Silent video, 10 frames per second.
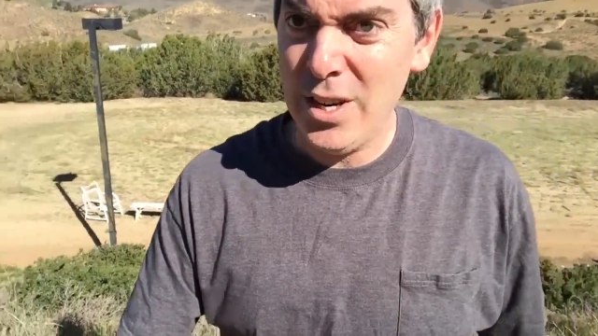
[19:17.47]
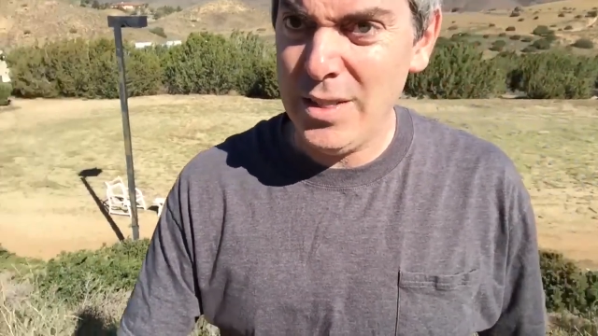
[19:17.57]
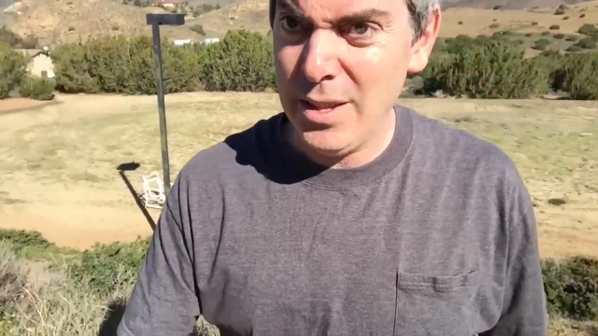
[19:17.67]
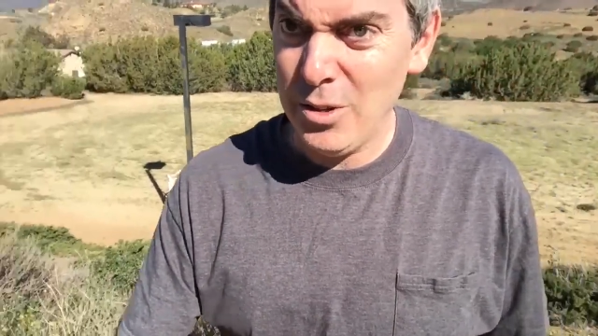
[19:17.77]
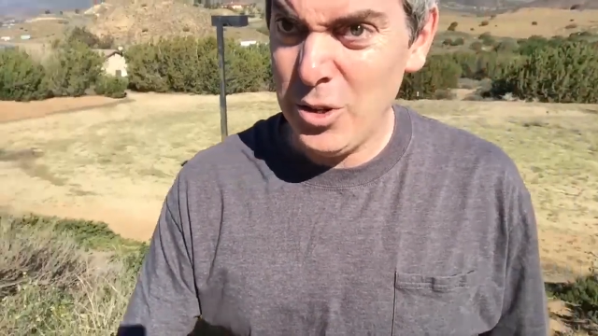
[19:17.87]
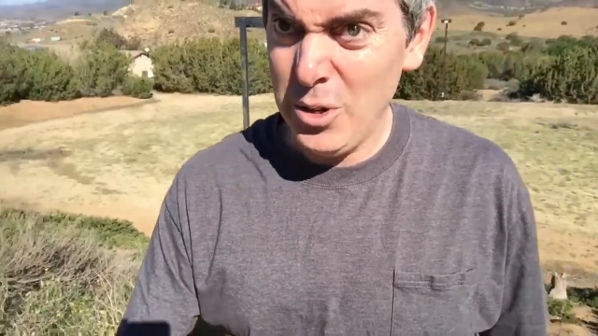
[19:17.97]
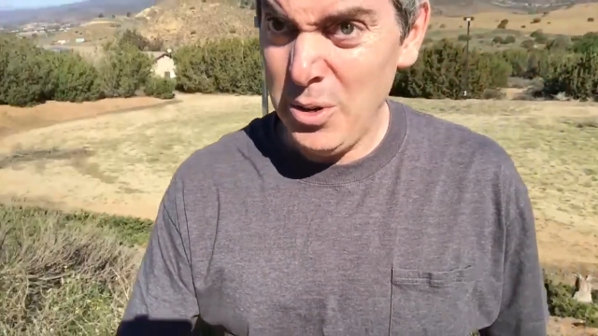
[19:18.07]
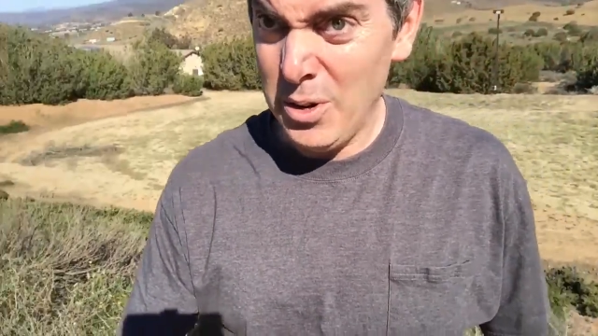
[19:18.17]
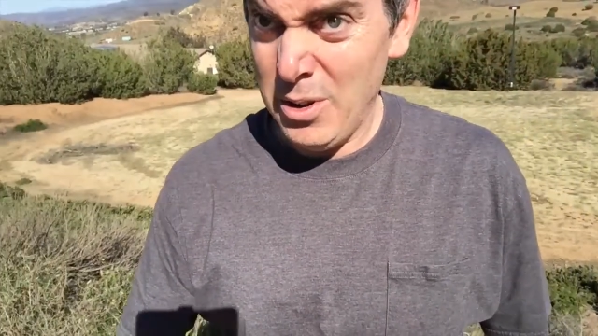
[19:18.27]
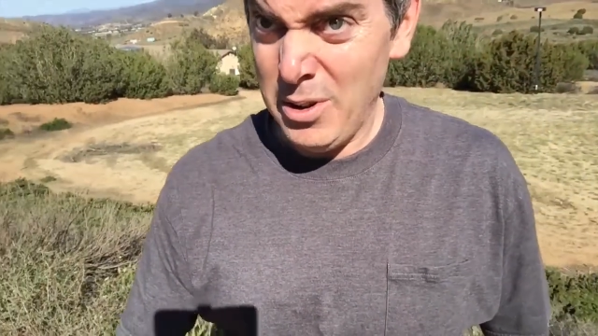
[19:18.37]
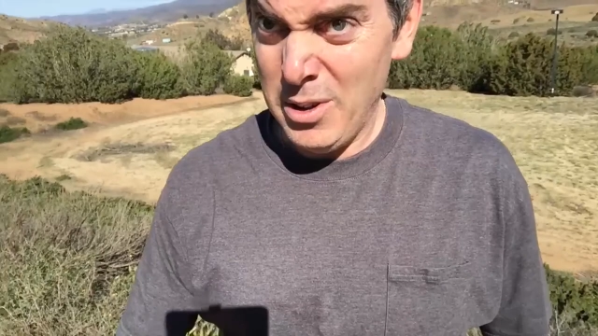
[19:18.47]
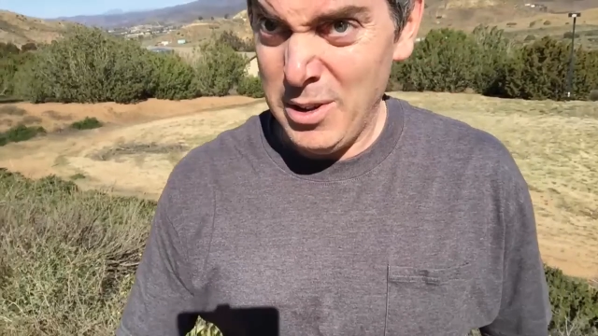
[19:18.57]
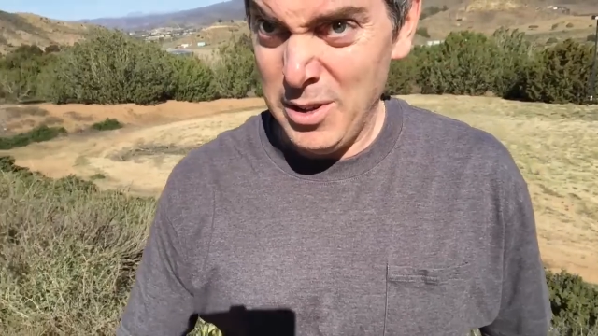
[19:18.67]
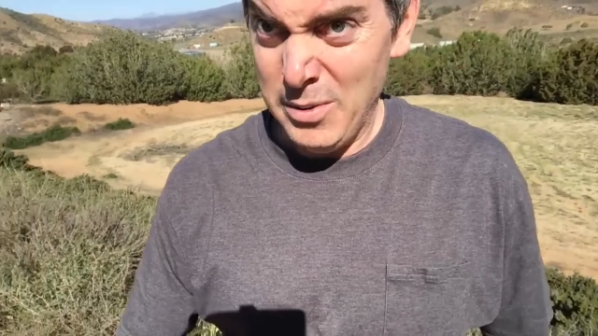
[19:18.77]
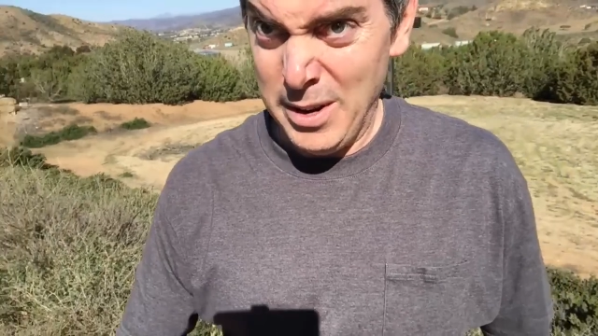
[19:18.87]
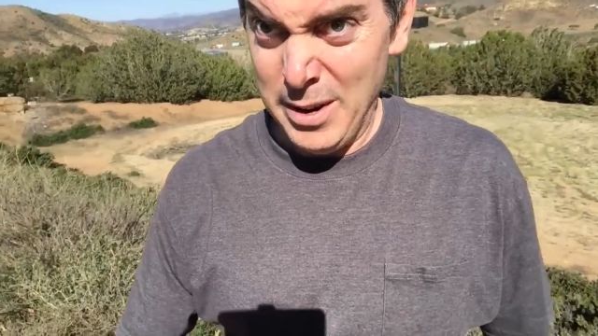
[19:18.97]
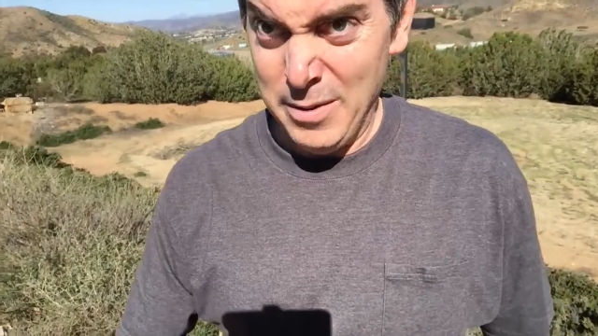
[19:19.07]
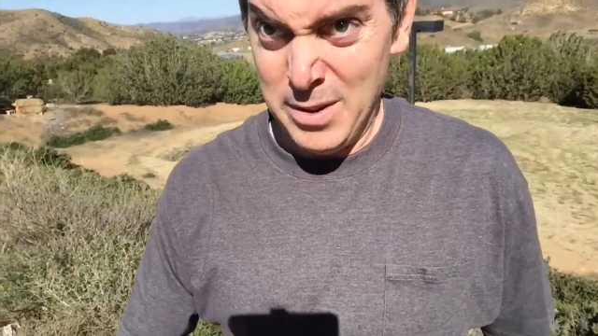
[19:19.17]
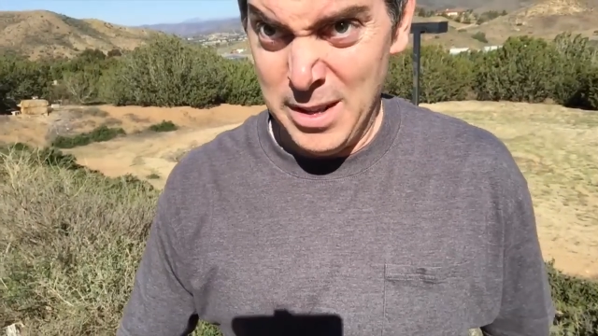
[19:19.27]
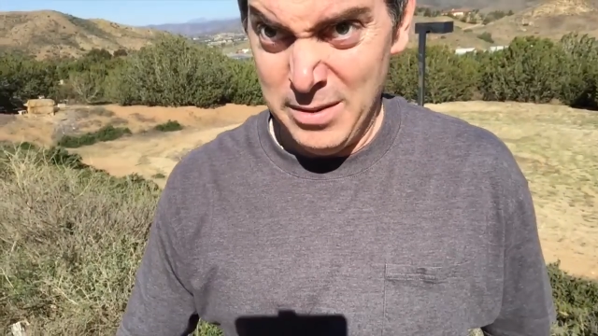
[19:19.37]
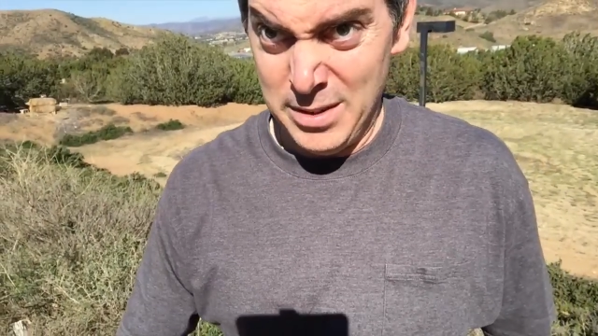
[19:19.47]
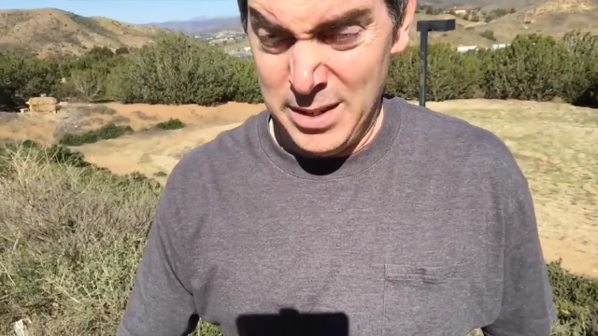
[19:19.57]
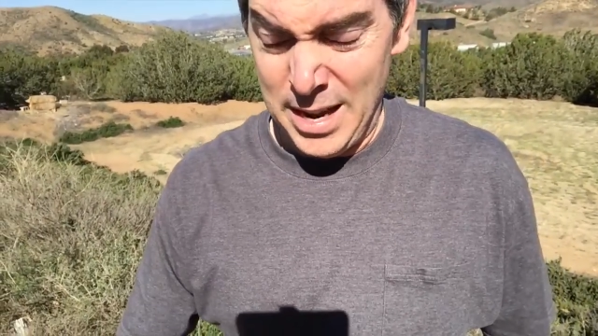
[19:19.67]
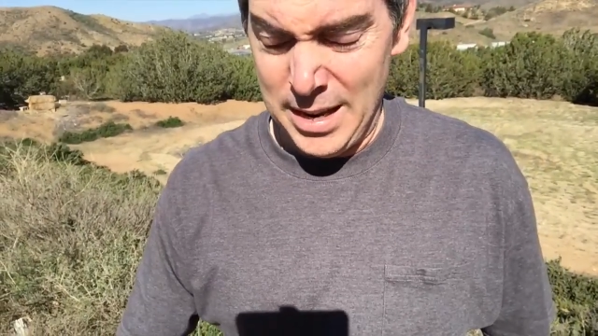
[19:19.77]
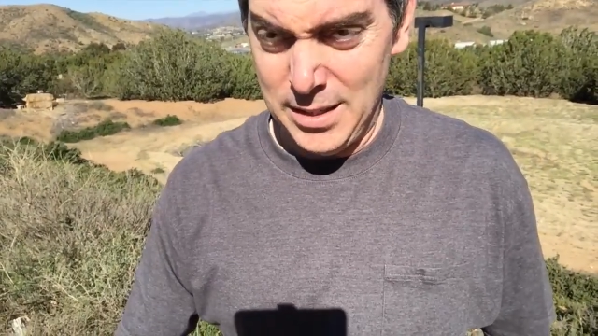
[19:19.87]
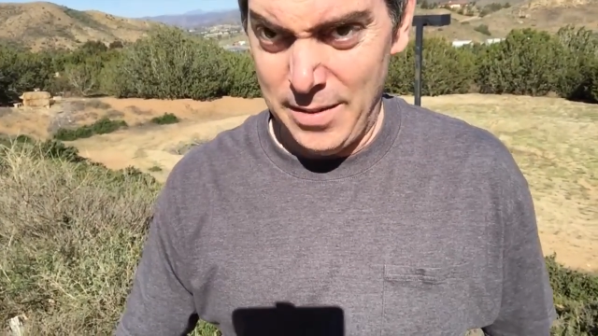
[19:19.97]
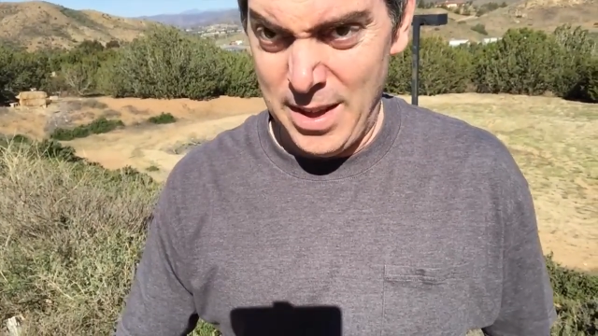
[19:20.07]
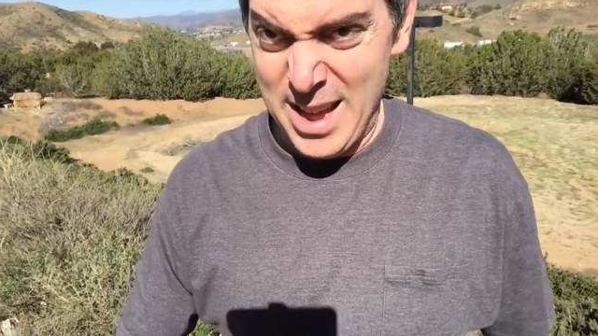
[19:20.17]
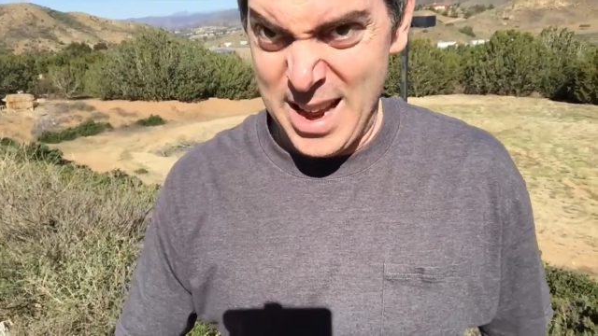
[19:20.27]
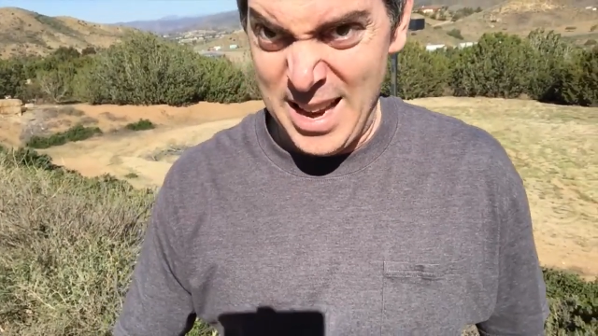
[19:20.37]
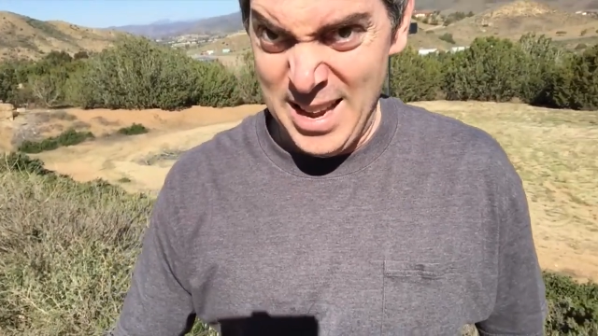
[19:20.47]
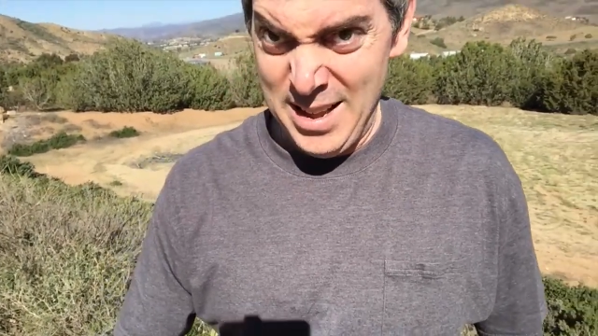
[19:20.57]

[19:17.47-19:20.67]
and they'll shoot all the way over to those stacks of hay.